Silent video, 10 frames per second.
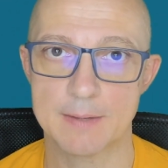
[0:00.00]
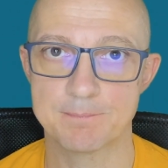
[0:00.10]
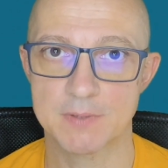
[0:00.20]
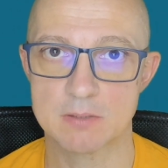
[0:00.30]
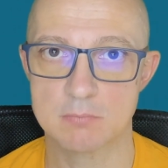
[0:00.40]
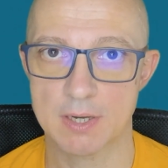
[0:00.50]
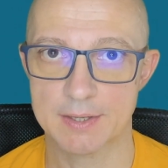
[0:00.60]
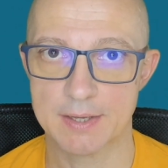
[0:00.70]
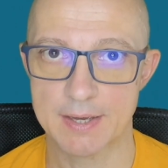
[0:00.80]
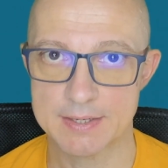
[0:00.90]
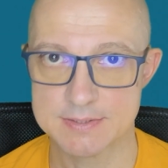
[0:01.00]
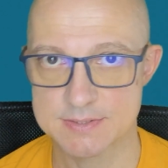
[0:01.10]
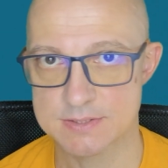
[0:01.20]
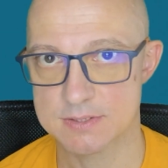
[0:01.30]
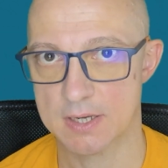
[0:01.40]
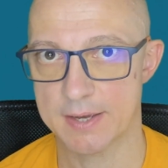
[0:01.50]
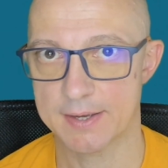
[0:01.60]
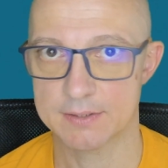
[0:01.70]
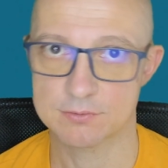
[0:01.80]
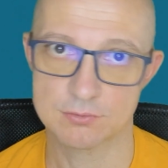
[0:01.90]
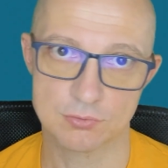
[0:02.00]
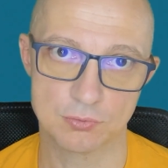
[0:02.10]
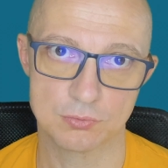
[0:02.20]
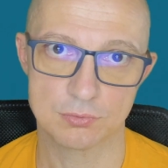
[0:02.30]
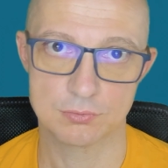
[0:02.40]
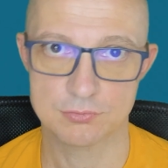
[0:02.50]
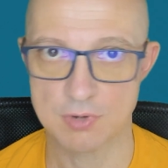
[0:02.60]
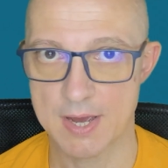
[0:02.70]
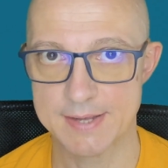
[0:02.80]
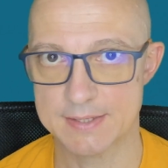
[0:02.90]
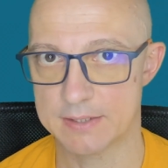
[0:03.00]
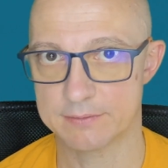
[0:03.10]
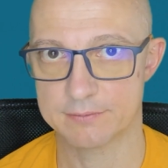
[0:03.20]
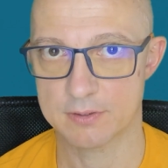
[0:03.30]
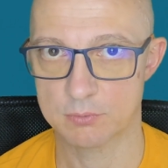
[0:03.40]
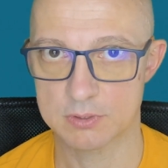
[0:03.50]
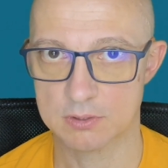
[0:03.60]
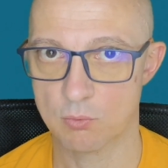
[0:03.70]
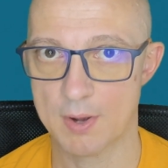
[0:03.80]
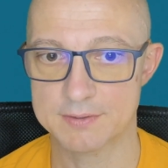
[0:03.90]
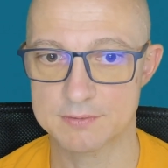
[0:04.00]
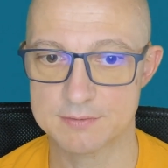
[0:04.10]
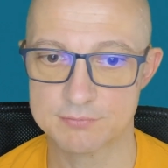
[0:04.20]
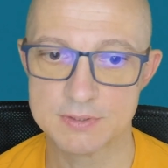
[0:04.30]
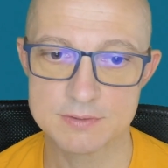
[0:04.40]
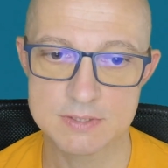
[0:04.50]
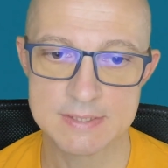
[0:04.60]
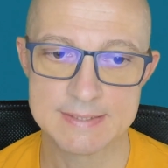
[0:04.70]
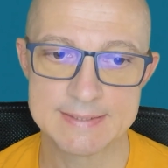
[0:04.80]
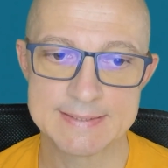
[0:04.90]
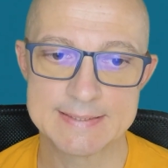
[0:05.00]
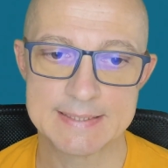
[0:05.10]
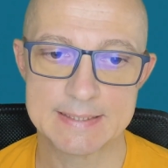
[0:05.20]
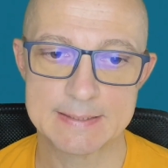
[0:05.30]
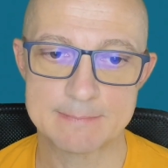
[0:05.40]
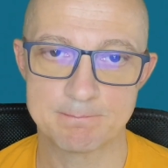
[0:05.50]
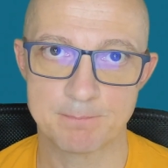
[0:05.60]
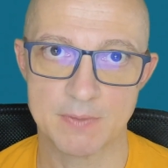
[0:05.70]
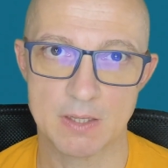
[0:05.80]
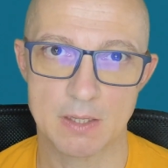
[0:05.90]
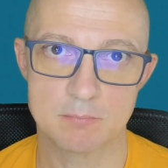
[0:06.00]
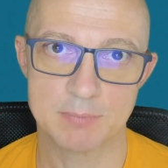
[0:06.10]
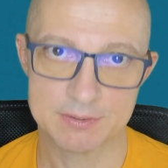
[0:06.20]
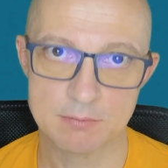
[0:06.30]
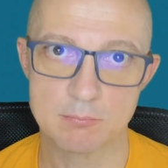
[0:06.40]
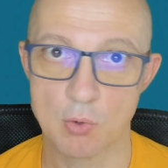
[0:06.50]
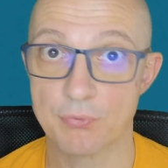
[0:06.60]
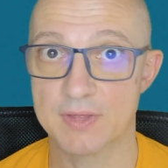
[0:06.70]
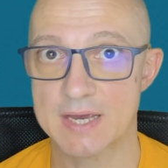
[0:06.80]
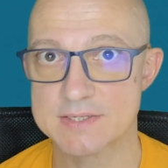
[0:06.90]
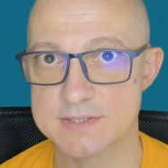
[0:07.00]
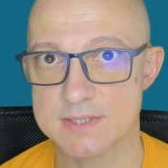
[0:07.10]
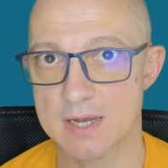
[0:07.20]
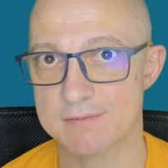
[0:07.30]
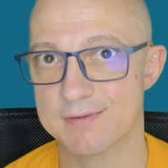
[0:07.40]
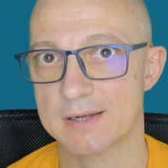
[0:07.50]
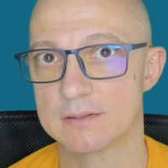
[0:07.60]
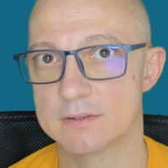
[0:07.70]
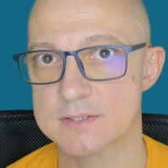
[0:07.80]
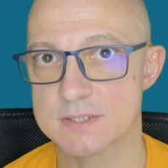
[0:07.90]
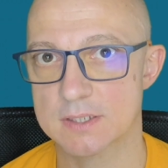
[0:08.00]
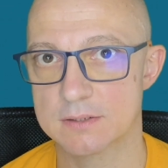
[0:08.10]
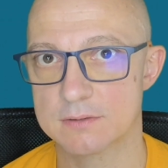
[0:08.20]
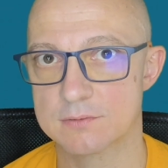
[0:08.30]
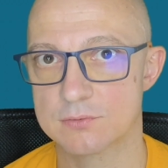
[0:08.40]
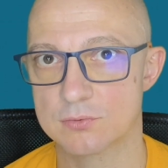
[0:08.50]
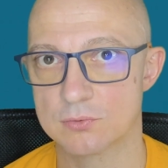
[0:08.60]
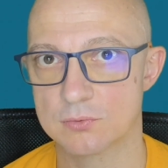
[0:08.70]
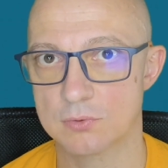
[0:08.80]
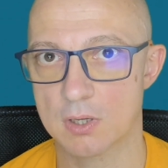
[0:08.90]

In my case, I had 2 to try, and they were quite different. But in both cases, I finally decided to